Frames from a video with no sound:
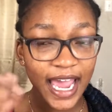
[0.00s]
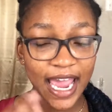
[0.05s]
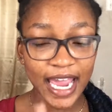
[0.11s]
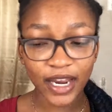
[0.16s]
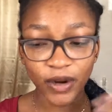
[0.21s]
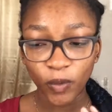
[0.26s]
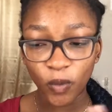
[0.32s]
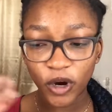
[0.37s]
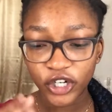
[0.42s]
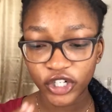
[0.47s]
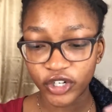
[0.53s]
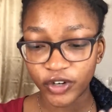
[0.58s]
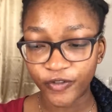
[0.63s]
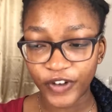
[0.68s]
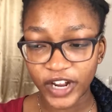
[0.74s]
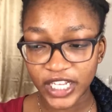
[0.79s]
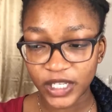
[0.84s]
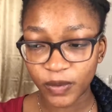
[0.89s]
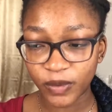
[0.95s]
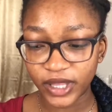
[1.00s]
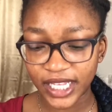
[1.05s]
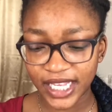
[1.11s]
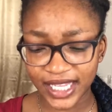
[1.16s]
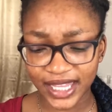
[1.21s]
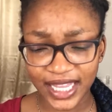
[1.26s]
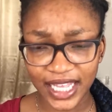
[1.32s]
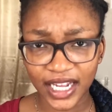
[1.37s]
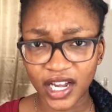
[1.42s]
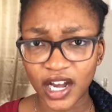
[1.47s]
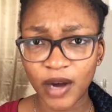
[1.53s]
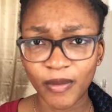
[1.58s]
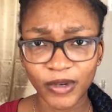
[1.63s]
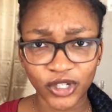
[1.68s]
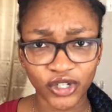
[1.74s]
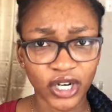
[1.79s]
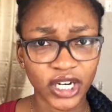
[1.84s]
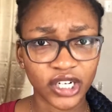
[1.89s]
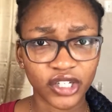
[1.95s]
and wash your face with it, then come
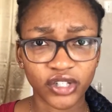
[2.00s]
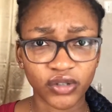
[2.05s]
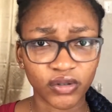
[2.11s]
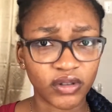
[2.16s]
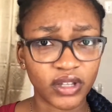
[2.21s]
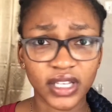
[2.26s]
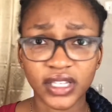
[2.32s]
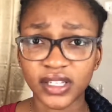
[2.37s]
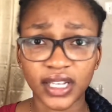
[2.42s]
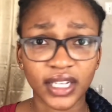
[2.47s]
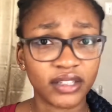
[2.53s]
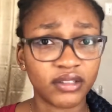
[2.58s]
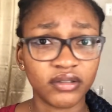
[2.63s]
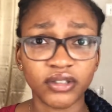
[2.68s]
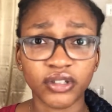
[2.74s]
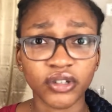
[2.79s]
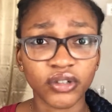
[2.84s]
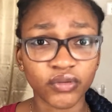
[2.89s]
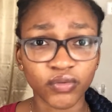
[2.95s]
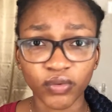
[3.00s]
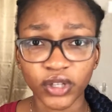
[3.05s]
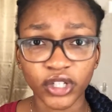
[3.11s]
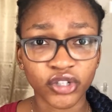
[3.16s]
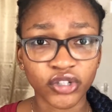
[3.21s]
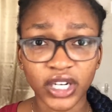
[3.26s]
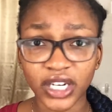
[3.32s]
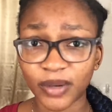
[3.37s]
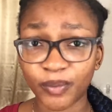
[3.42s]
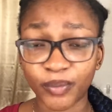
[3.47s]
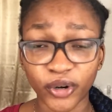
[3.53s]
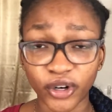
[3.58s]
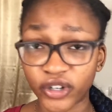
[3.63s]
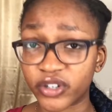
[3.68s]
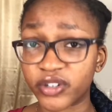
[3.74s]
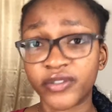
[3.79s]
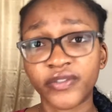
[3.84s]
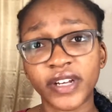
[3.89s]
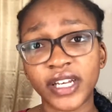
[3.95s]
and try to do this. Like, you're really trying to burn
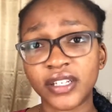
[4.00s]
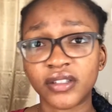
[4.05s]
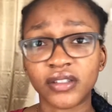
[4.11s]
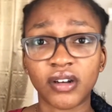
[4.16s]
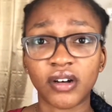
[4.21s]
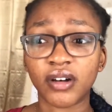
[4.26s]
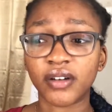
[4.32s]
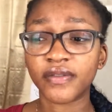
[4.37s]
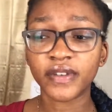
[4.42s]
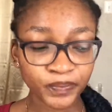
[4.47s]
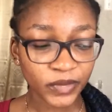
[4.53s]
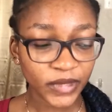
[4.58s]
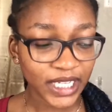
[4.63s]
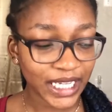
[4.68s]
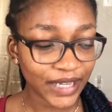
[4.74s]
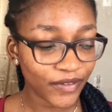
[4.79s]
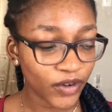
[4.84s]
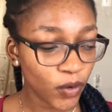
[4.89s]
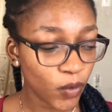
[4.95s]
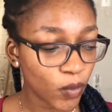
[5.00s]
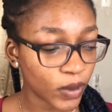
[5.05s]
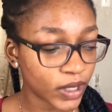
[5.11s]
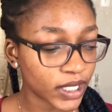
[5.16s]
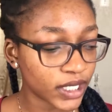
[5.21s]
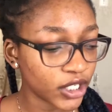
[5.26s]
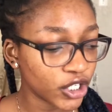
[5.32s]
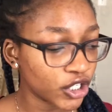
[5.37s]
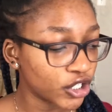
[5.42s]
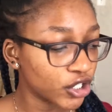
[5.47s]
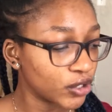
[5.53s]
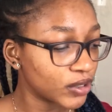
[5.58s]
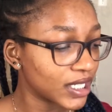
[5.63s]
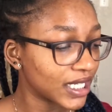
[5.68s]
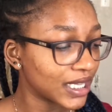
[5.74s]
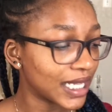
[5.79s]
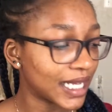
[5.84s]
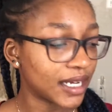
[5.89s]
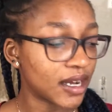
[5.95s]
your face off. Even when you're
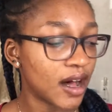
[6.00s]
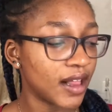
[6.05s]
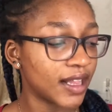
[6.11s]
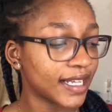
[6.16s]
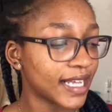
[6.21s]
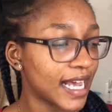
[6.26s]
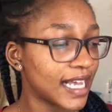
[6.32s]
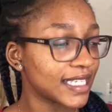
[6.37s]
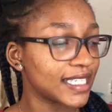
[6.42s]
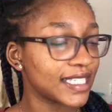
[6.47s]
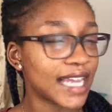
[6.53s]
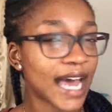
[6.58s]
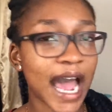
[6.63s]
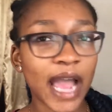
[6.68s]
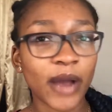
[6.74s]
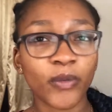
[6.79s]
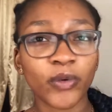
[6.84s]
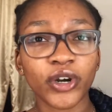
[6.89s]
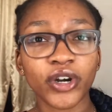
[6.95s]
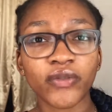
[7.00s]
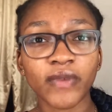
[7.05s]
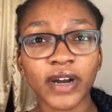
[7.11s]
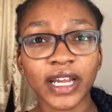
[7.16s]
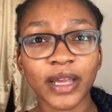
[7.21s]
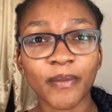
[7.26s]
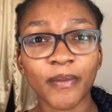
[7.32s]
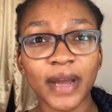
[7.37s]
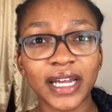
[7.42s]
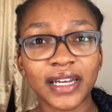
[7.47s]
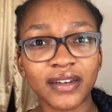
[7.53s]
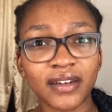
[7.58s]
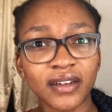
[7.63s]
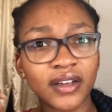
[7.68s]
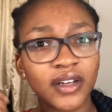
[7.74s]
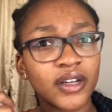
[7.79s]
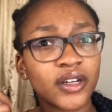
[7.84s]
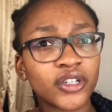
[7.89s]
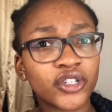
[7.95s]
using glycolic acid, I wouldn't recommend
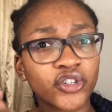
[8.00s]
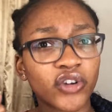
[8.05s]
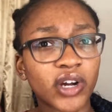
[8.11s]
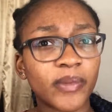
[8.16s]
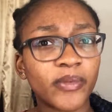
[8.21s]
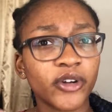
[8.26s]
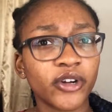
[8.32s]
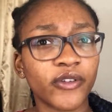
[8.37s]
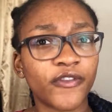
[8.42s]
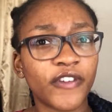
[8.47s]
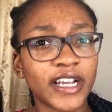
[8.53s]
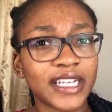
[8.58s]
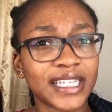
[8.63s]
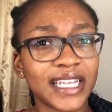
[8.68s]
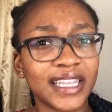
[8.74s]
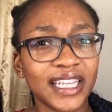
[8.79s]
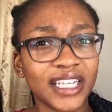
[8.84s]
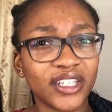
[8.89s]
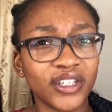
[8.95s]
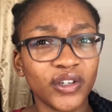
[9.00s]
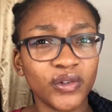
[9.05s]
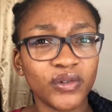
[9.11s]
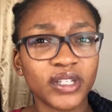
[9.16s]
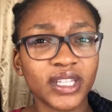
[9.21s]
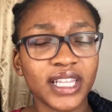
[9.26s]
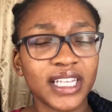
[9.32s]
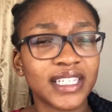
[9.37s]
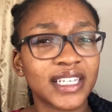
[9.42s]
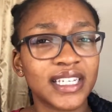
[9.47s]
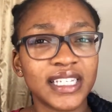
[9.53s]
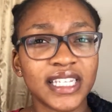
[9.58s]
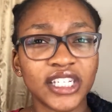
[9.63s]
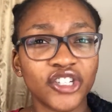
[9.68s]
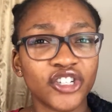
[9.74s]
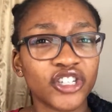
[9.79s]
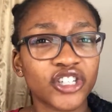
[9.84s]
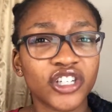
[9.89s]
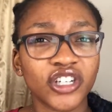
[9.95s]
scrubbing your face and then using this, because
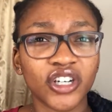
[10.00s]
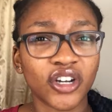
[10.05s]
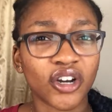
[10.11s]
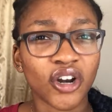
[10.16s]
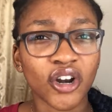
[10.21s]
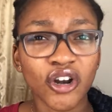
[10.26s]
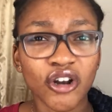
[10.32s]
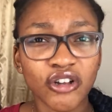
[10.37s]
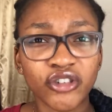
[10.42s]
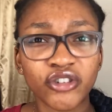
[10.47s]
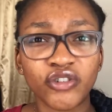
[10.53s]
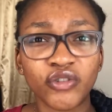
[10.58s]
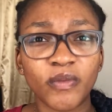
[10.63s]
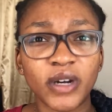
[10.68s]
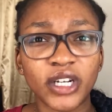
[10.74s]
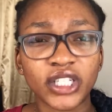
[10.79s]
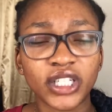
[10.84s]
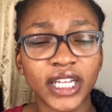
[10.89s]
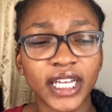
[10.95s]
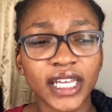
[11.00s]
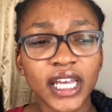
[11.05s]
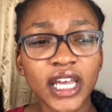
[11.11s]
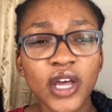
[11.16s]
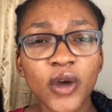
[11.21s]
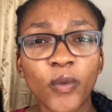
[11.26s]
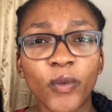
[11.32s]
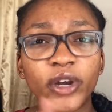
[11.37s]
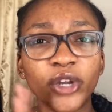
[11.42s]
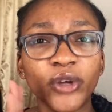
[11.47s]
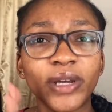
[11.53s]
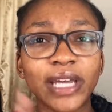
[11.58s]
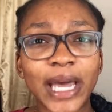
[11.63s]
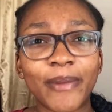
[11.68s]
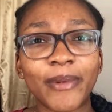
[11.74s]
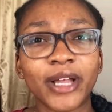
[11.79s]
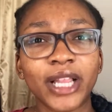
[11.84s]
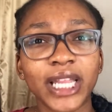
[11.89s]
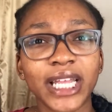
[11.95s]
it's just gonna hurt too much. Like, when you
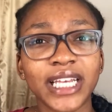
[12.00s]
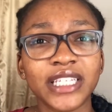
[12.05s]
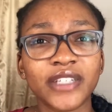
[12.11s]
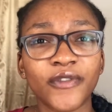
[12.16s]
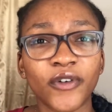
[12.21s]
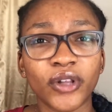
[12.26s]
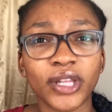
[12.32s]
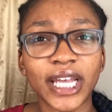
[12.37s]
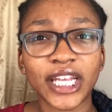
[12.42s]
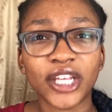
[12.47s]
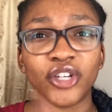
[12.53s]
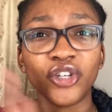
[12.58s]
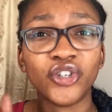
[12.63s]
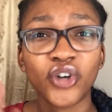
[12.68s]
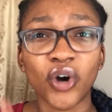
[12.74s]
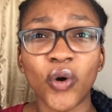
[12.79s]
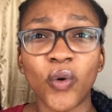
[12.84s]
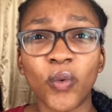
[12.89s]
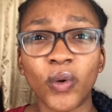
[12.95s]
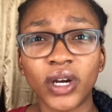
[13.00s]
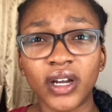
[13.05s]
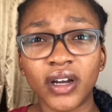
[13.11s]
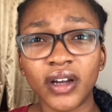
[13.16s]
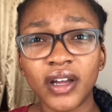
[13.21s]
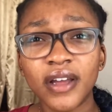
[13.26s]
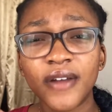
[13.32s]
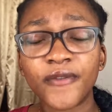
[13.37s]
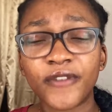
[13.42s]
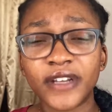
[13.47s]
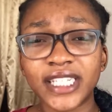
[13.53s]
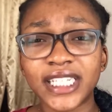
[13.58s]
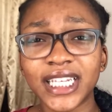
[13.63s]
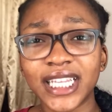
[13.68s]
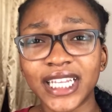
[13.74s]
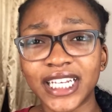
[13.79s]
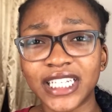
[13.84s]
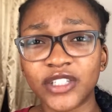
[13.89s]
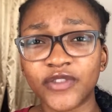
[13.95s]
chemically exfoliate, you don't want to
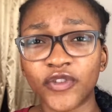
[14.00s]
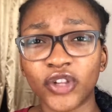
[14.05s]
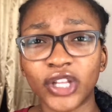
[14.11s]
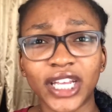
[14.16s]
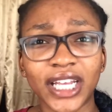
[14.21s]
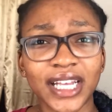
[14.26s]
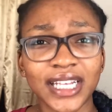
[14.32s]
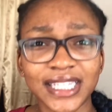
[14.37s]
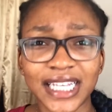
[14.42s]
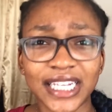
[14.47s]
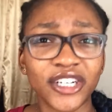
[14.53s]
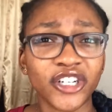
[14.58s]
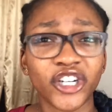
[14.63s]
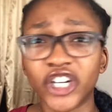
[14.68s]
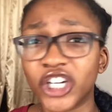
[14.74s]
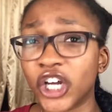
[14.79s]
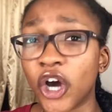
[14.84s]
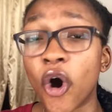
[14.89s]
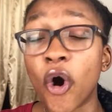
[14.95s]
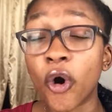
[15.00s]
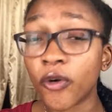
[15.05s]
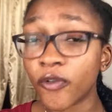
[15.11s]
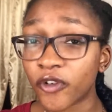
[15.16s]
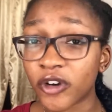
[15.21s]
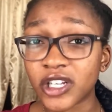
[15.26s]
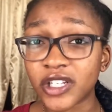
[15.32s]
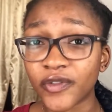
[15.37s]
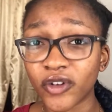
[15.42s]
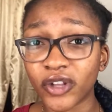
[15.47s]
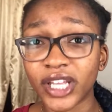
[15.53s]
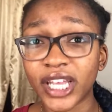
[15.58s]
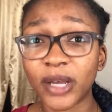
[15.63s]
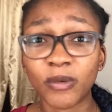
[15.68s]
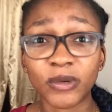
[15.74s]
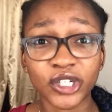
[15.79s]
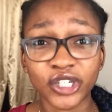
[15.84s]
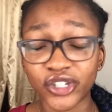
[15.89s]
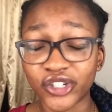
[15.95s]
physically exfoliate, because then you're gonna over
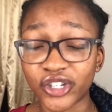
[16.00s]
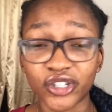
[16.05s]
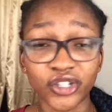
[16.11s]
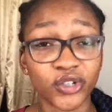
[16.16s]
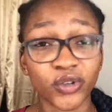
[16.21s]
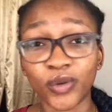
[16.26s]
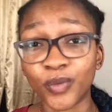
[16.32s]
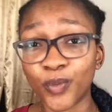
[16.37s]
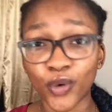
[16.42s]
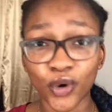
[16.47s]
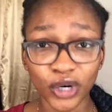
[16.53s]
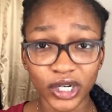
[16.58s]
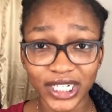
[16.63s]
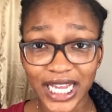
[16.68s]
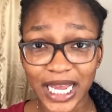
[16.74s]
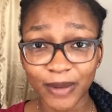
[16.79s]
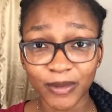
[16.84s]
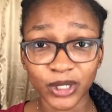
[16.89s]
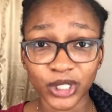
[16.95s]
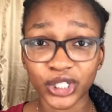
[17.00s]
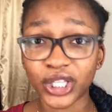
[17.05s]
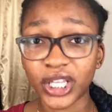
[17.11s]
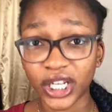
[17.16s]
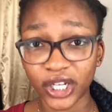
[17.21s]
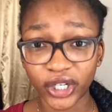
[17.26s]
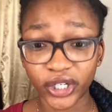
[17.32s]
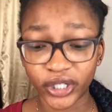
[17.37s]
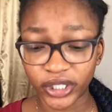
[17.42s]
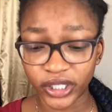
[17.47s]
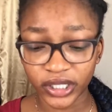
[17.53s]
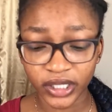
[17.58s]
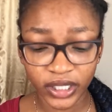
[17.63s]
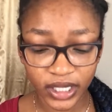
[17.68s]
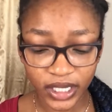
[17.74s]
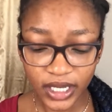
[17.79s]
exfoliate, which is just do more damage than good.